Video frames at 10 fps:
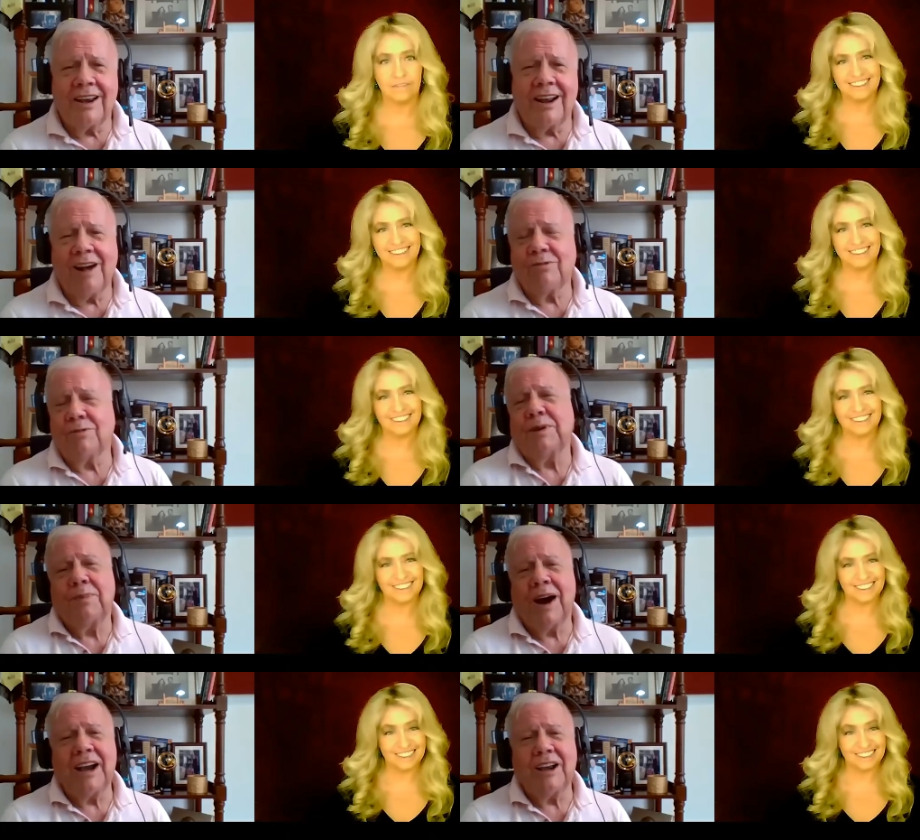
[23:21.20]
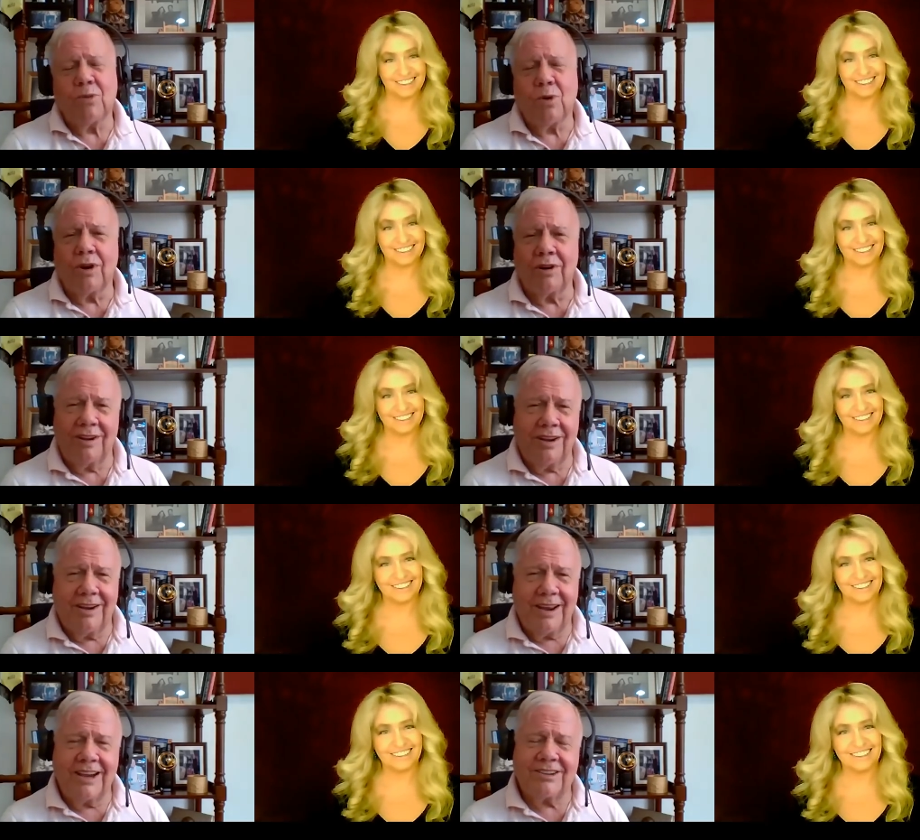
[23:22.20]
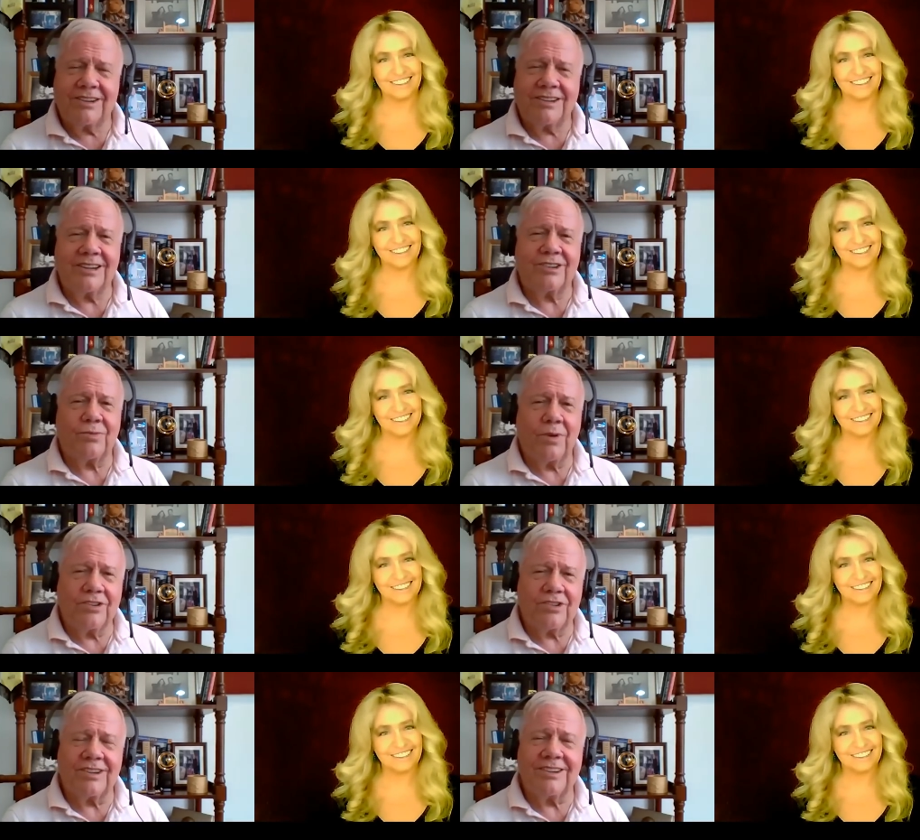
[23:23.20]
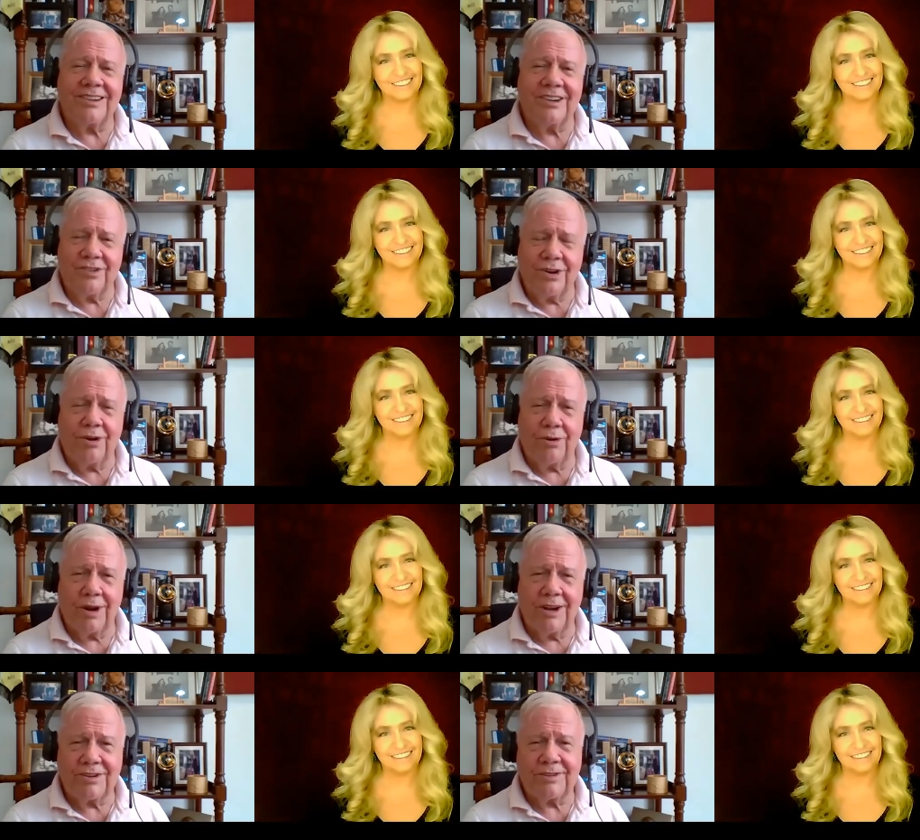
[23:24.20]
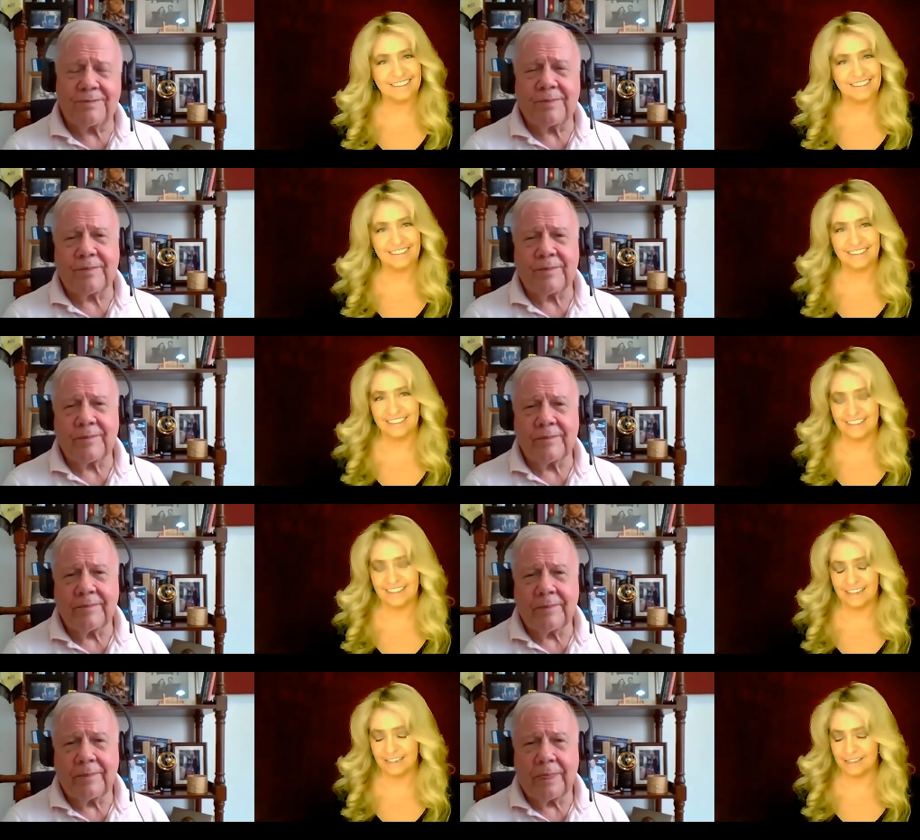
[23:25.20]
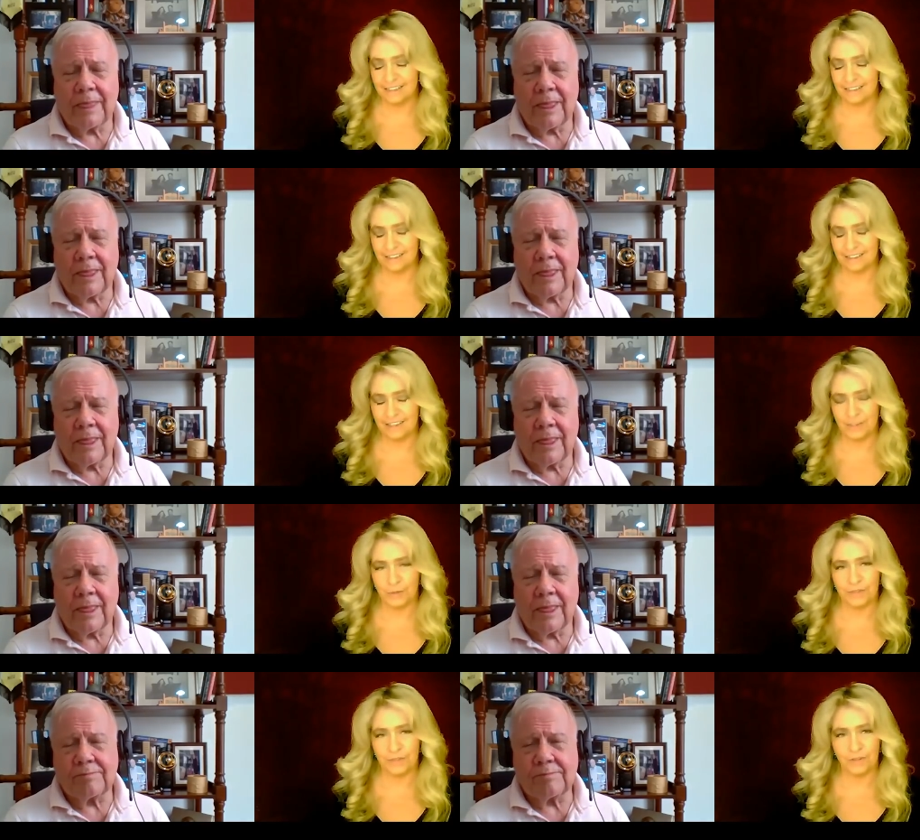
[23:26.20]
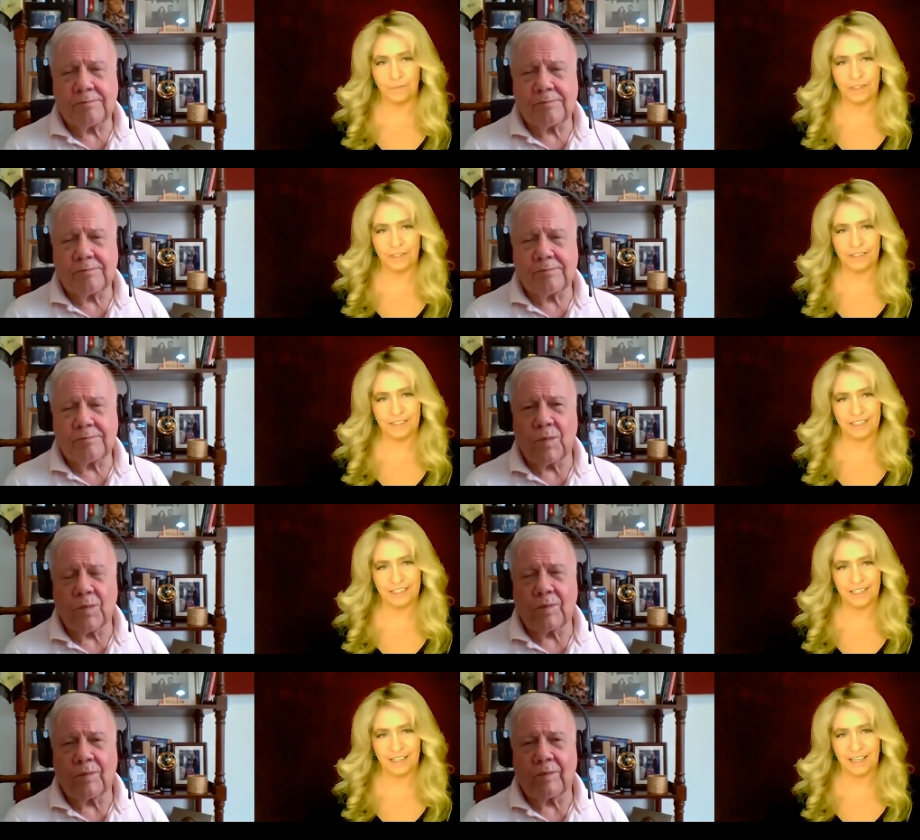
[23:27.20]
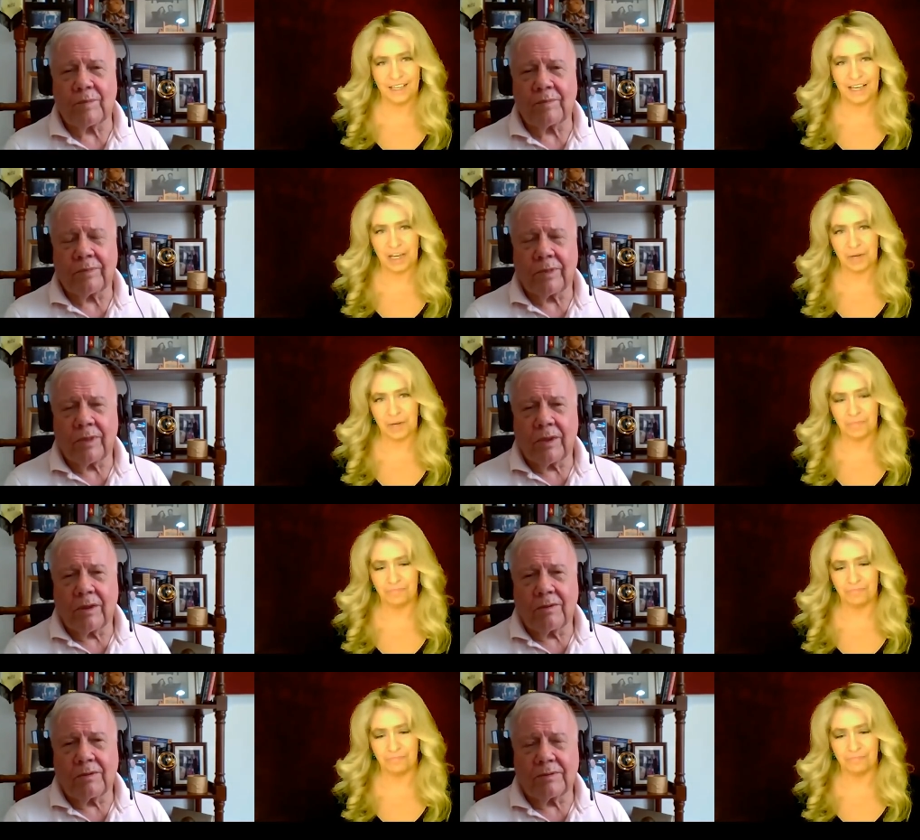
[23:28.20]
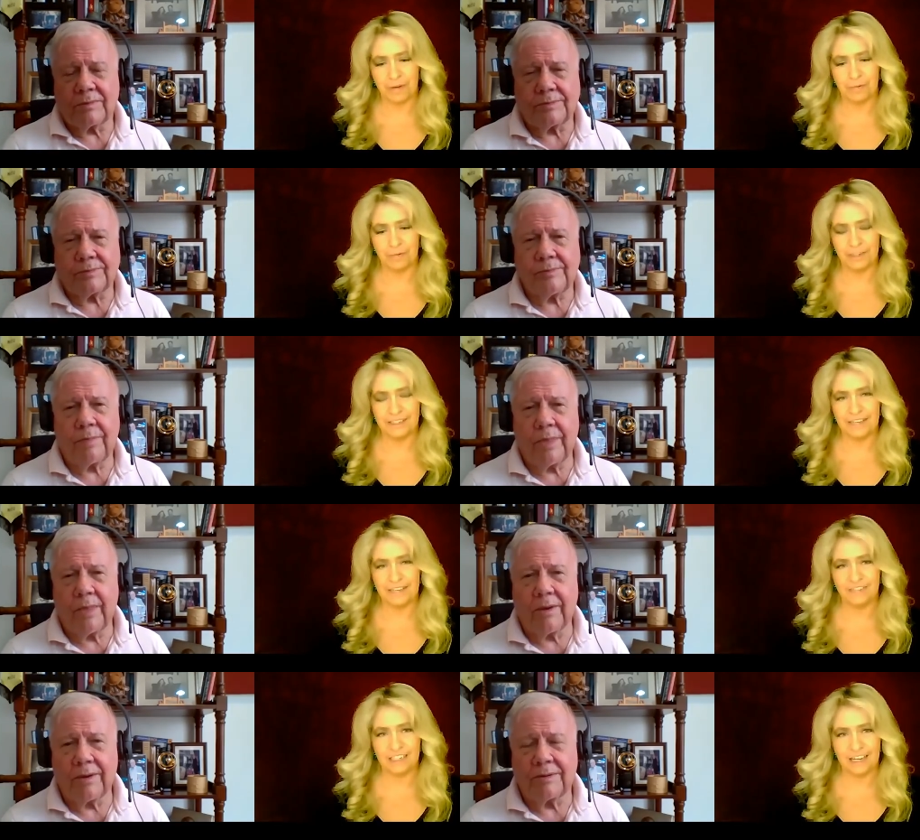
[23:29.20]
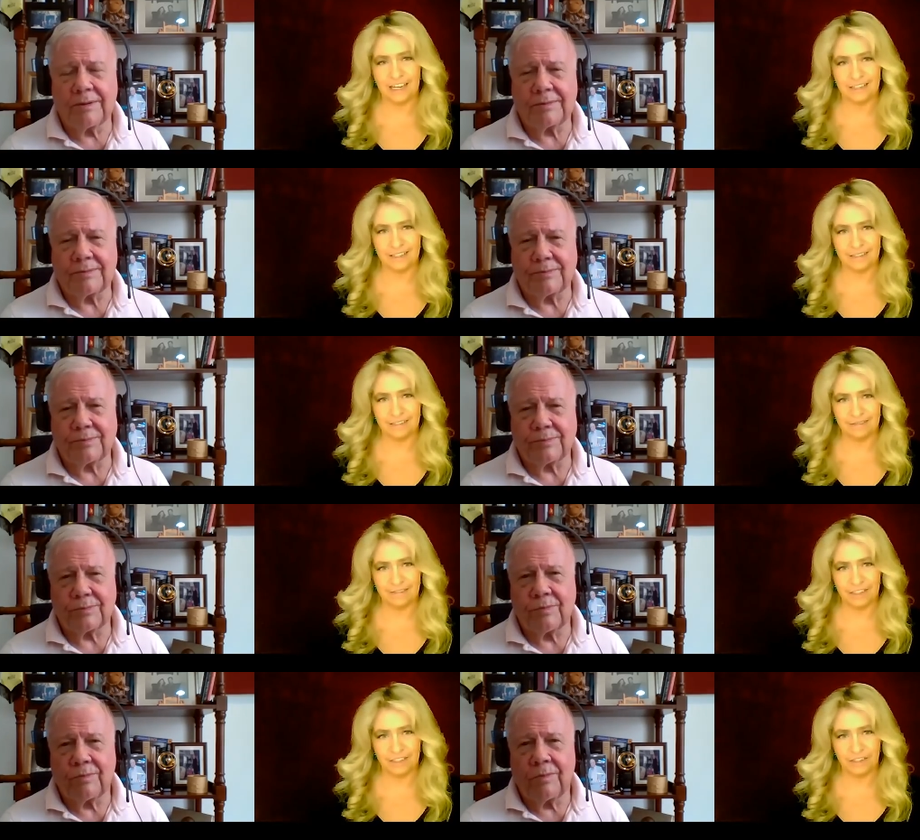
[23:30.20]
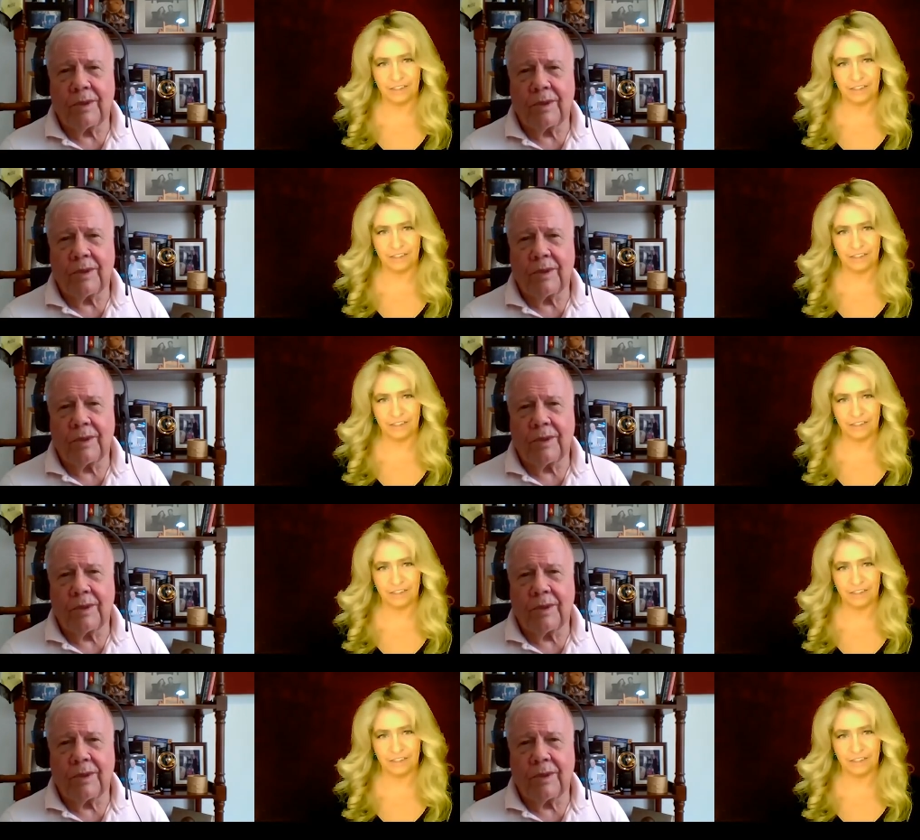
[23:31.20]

Speaker 1: and I will be buying more as the situation deteriorates.
Speaker 2: Yes. So that's one of your biggest, um, probably safety nets that you could